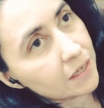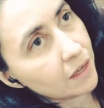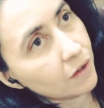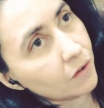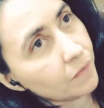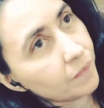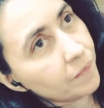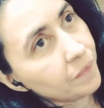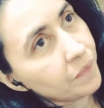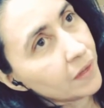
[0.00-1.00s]
tell.
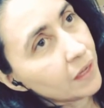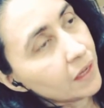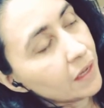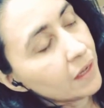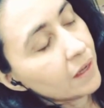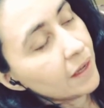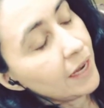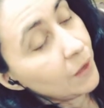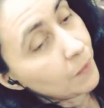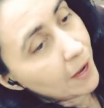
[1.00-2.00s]

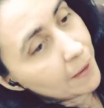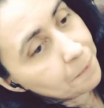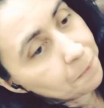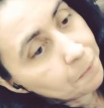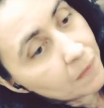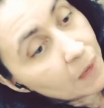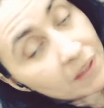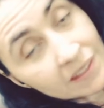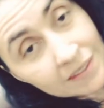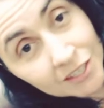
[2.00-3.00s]
Anyway, but
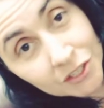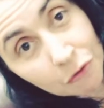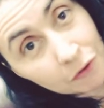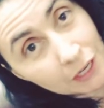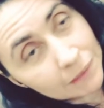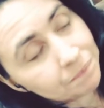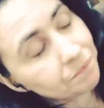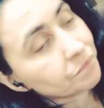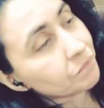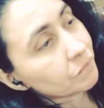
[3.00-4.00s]
this is still fun.
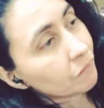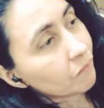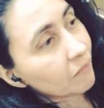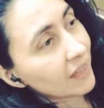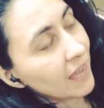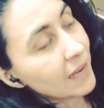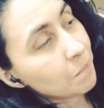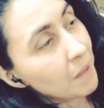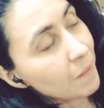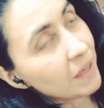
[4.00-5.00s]

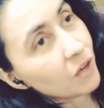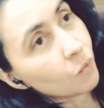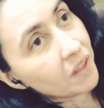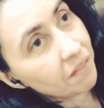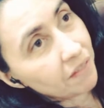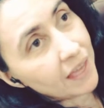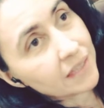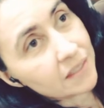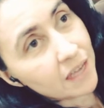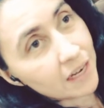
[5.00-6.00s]
And maybe when
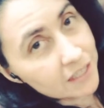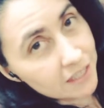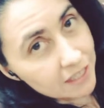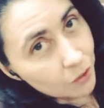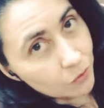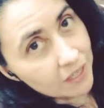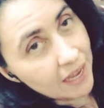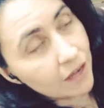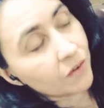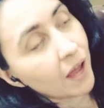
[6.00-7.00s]
things kind of settle
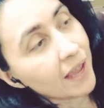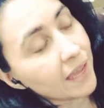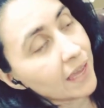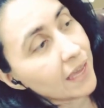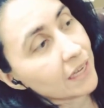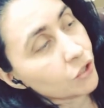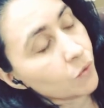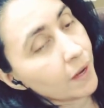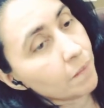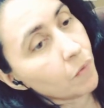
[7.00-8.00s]
down, I can get
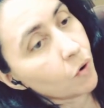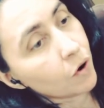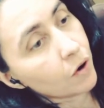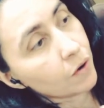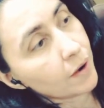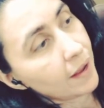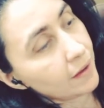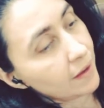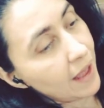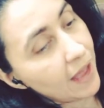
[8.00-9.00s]
to a more
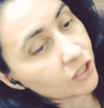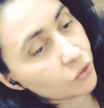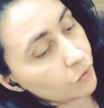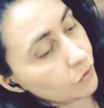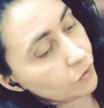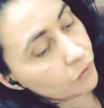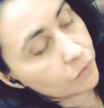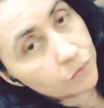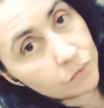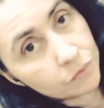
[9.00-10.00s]
actual